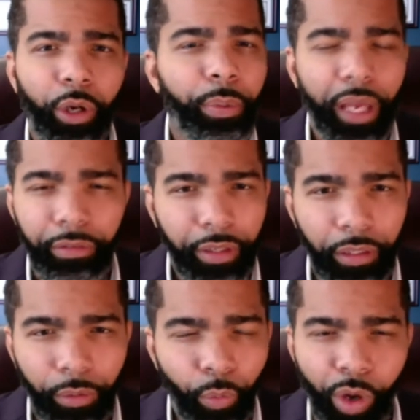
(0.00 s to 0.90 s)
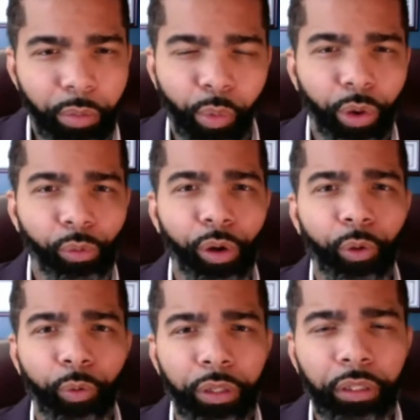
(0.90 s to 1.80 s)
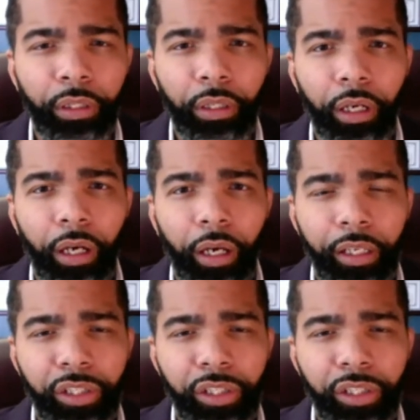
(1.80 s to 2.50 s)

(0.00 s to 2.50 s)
paving one more road. And